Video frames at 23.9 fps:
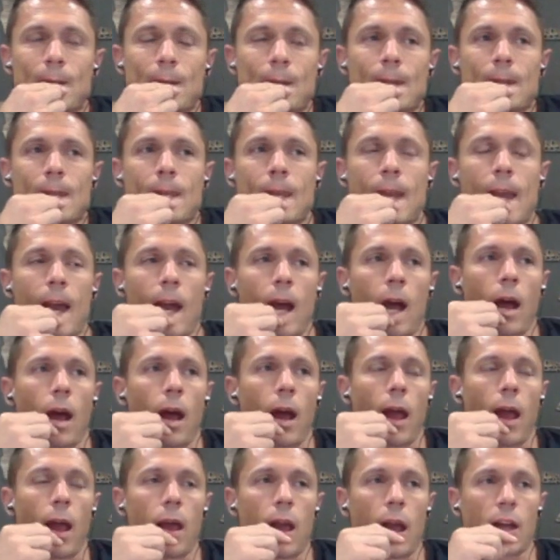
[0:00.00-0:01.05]
Yeah,
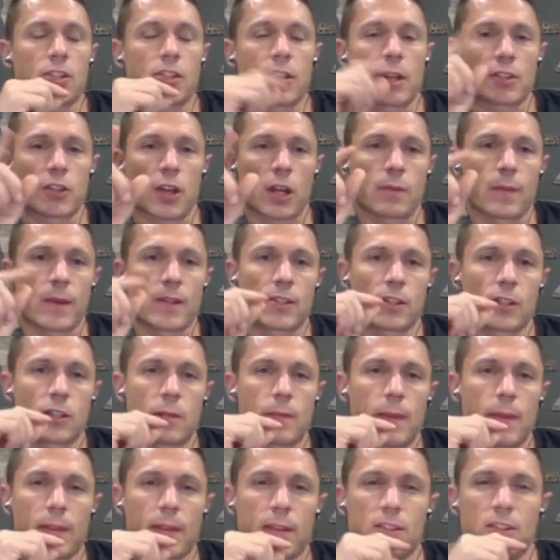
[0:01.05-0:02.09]
actually I talked to my
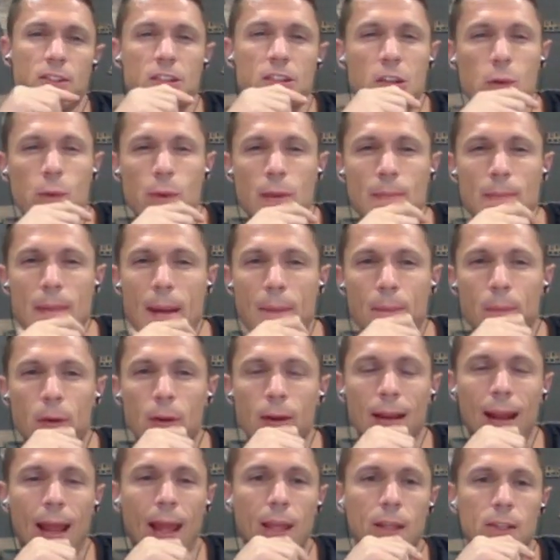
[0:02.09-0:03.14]
sister about this. Do you
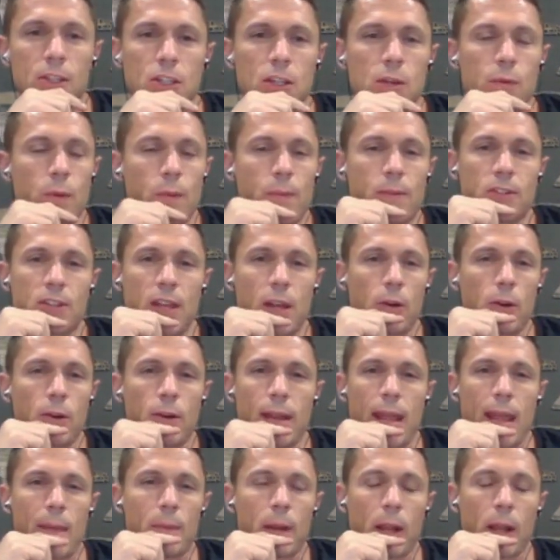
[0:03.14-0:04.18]
remember, and she said her
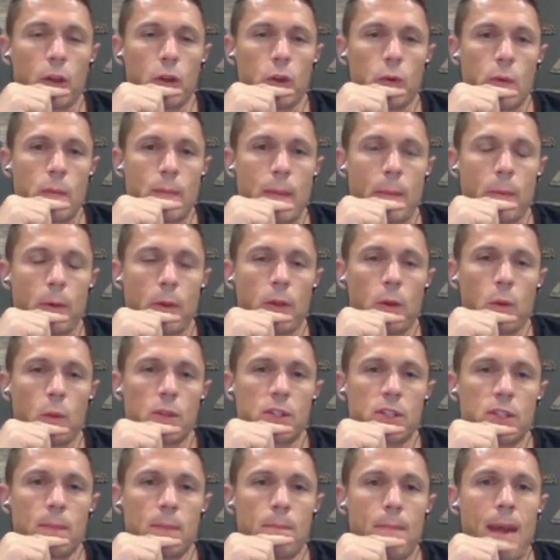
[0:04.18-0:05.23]
name, but I couldn't remember. There
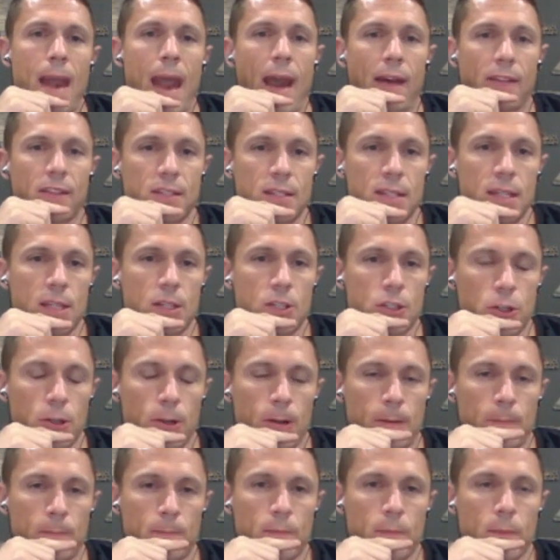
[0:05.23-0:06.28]
was a math
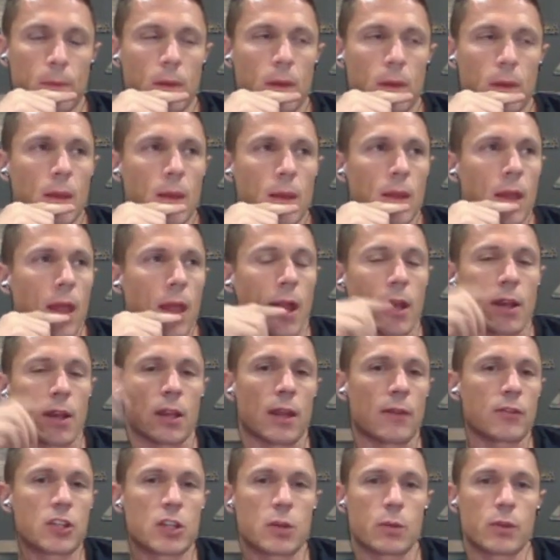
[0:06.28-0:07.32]
teacher,
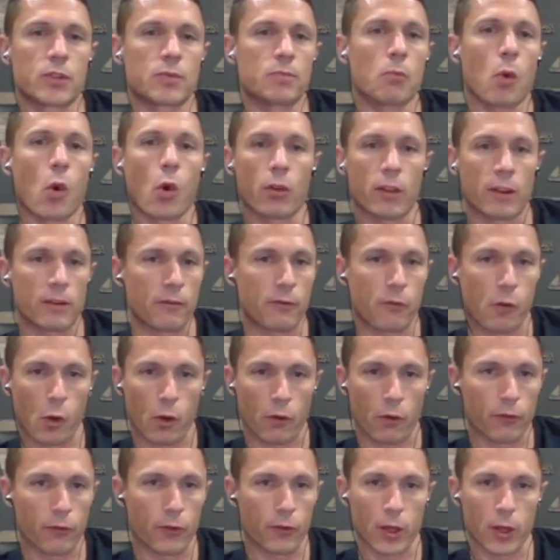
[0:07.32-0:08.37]
and if she was more than
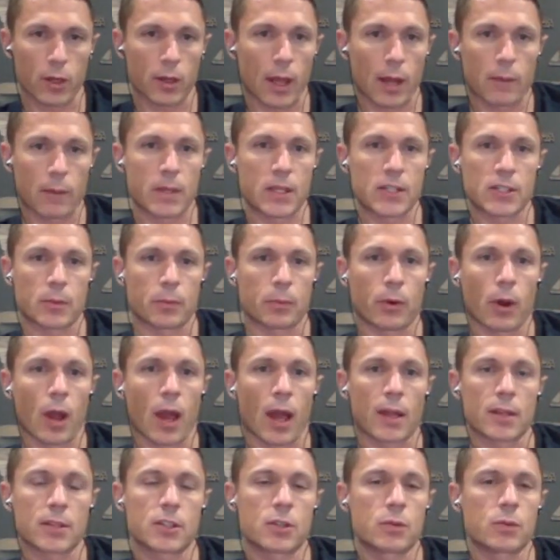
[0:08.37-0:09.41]
4 foot, I'd be
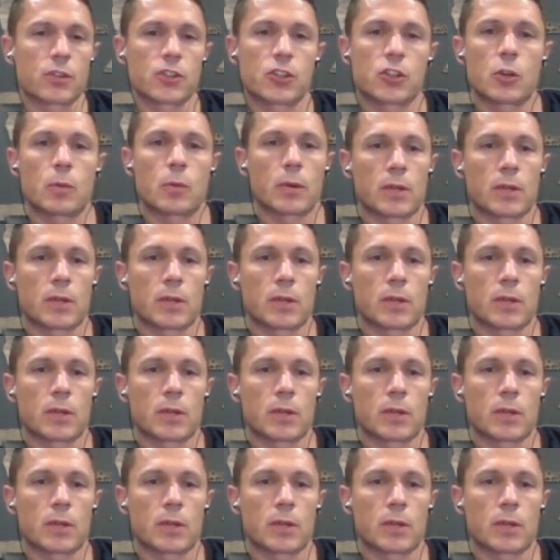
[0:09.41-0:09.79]
surprised. She was super